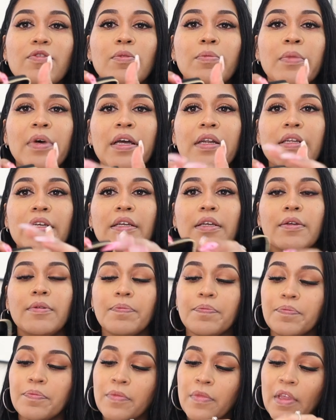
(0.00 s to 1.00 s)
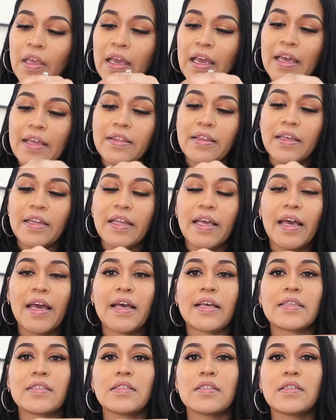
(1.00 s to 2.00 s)
for money. And then it
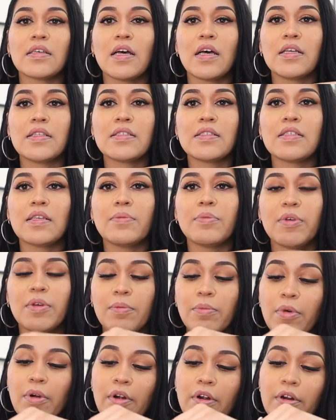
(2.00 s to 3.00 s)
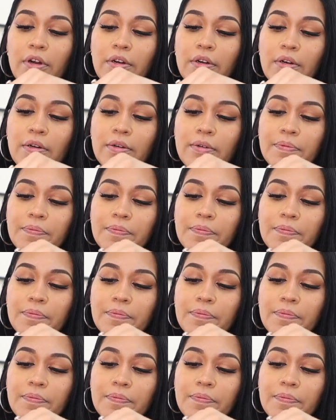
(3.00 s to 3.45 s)
has the unzipping part